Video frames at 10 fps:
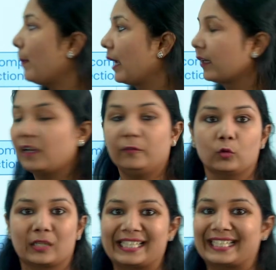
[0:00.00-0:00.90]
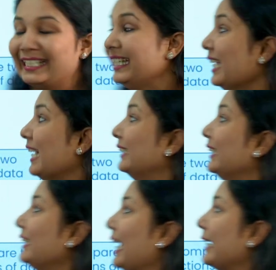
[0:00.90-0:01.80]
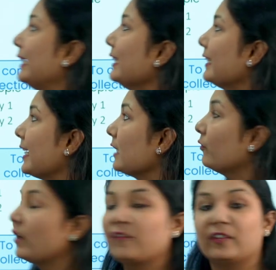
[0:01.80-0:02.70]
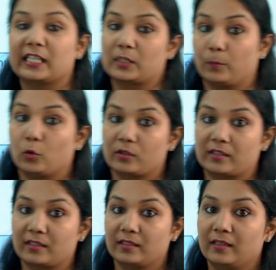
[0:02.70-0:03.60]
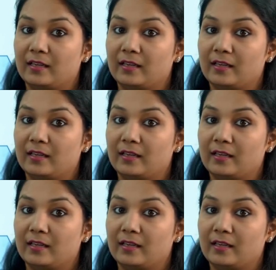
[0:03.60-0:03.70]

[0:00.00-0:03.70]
bar graph you can see the title says favorite sports,